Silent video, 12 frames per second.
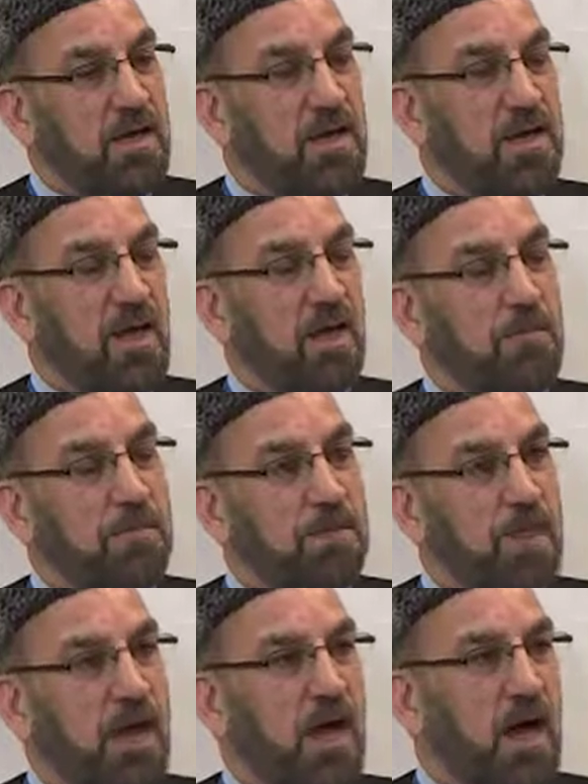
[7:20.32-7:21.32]
Now,
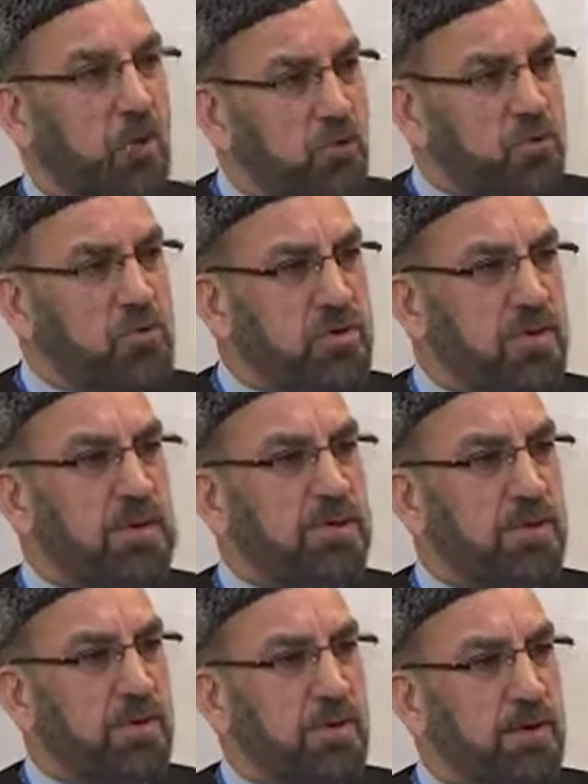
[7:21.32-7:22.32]
how do you
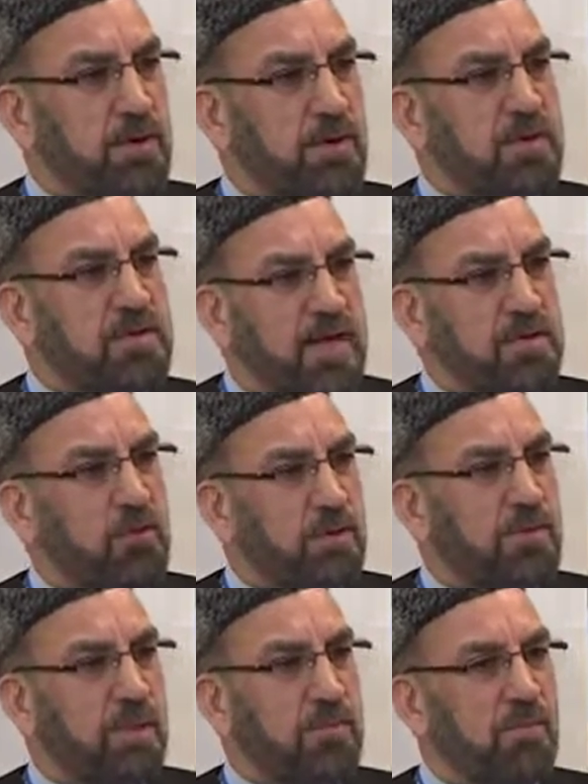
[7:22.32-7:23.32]
keep intact
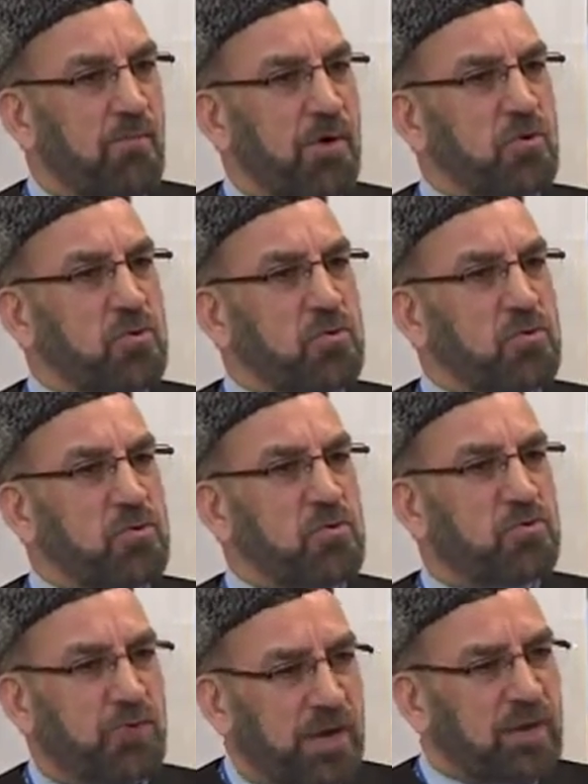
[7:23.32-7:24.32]
with them? What do you do to
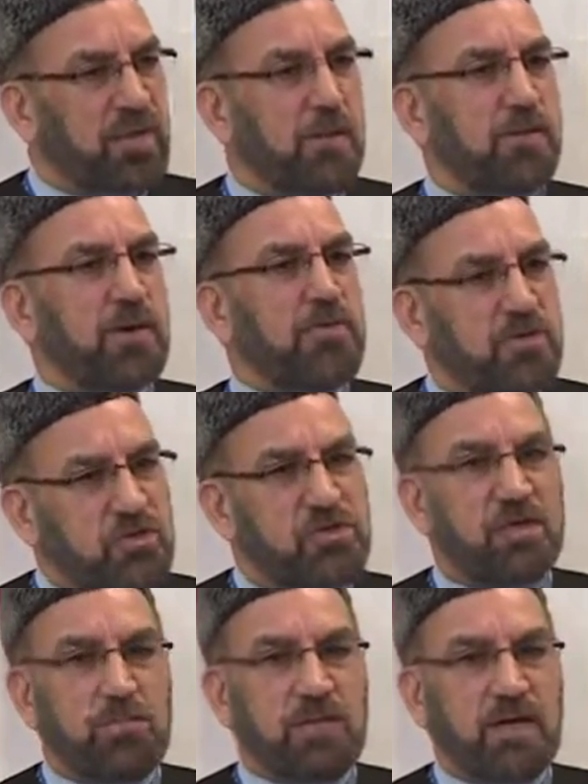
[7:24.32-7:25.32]
train them and
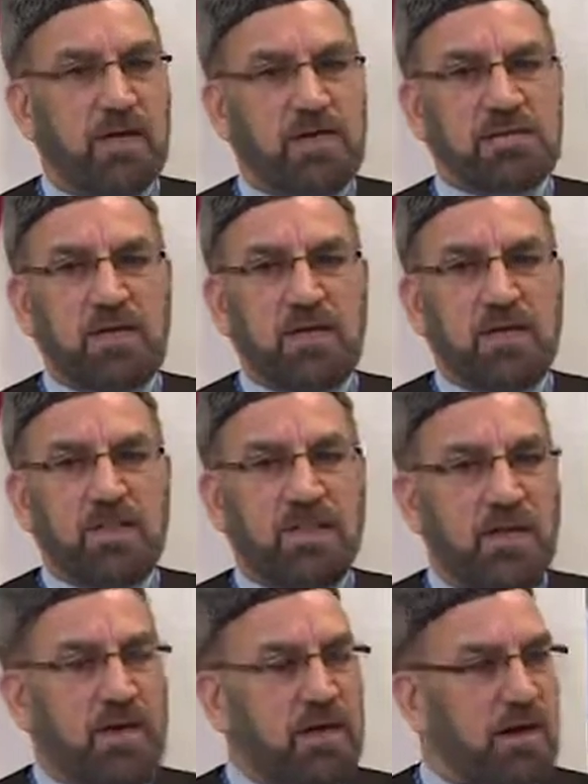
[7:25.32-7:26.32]
teach them? Because
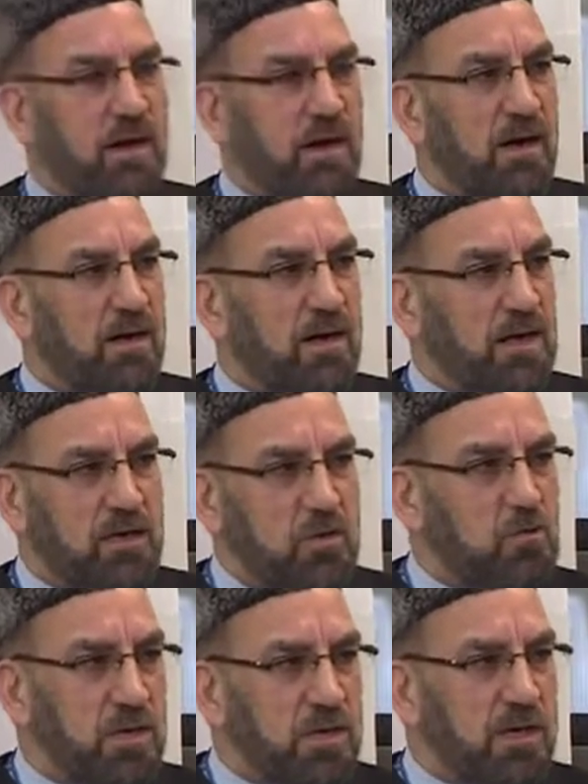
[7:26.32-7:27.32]
they are like
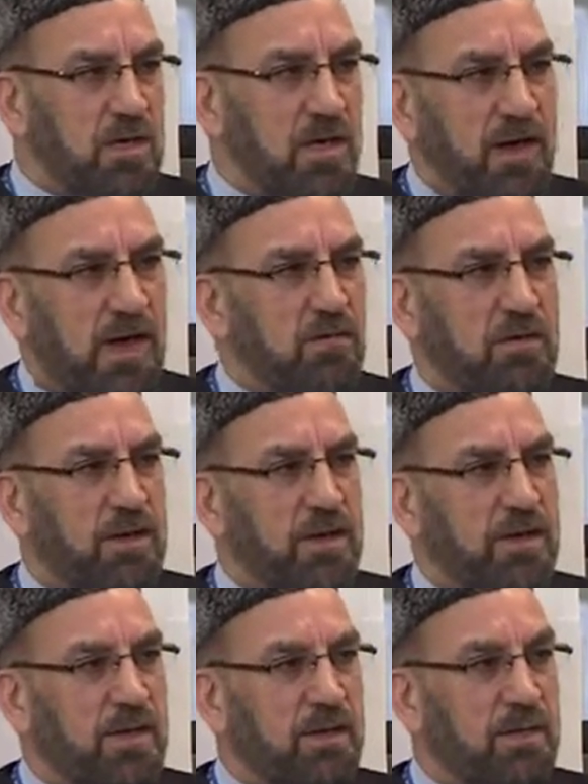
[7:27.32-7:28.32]
newly arrival
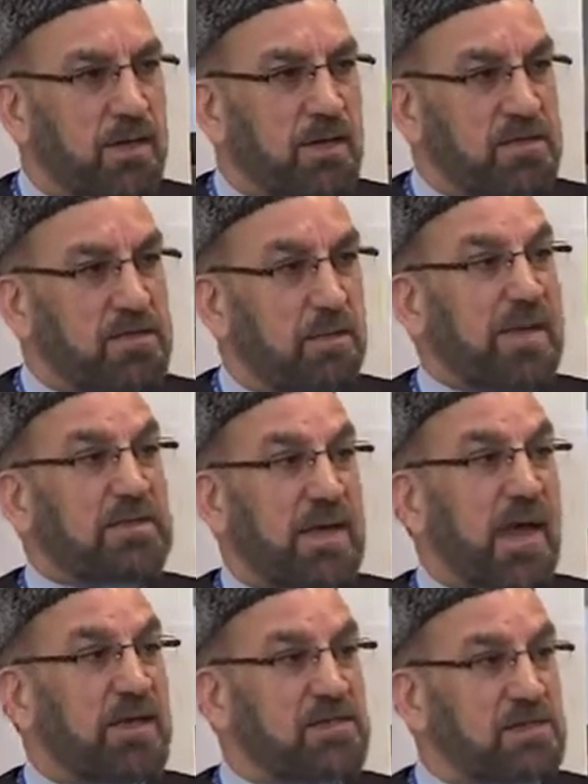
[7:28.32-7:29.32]
and it's a big
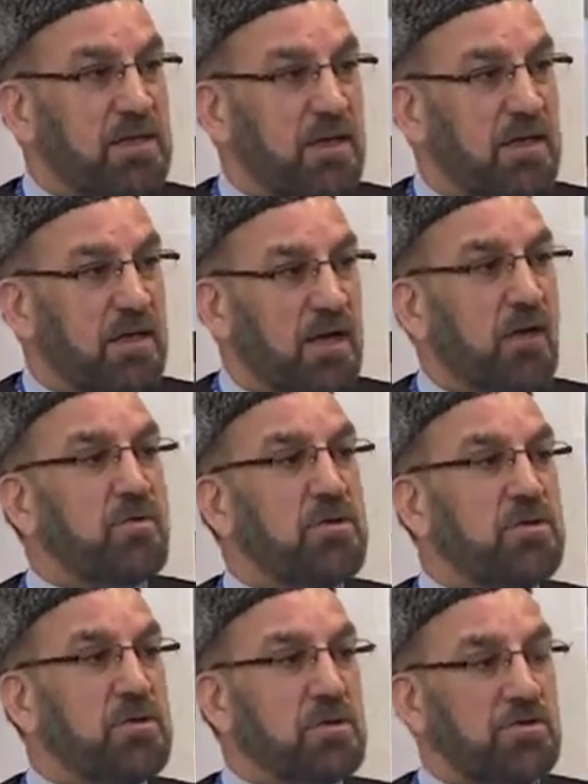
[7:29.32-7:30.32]
task. And how do
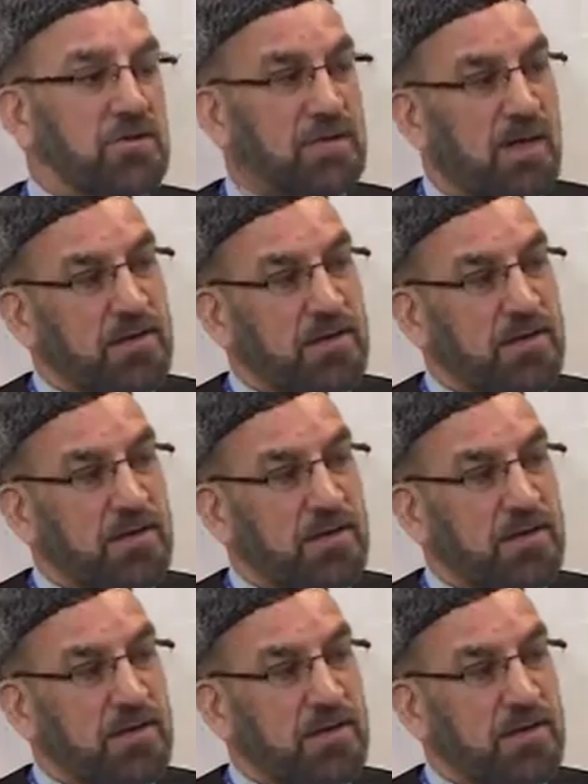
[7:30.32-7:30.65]
you deal with that?